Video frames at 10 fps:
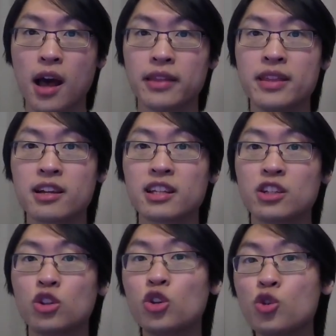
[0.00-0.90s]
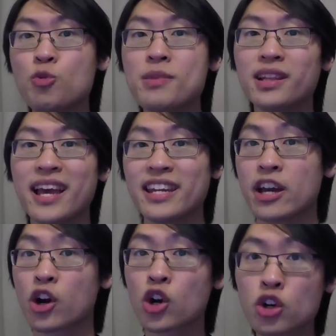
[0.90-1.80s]
nearly 2
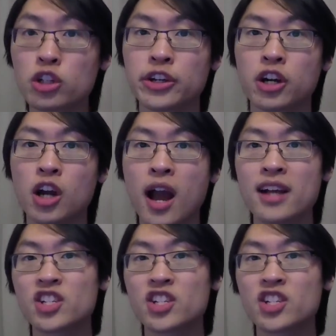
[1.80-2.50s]
millennia earlier,